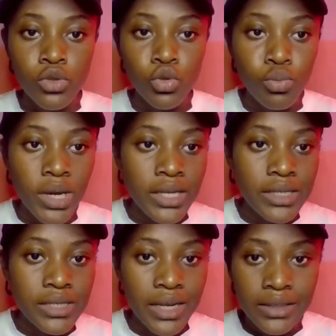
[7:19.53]
to make
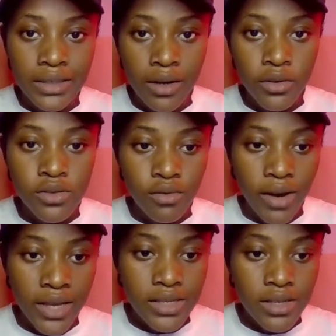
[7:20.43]
it stand out,
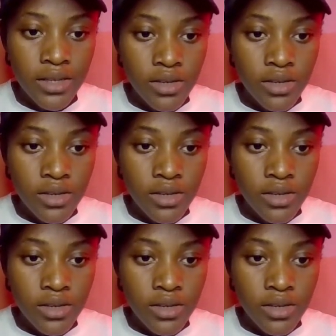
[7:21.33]
right?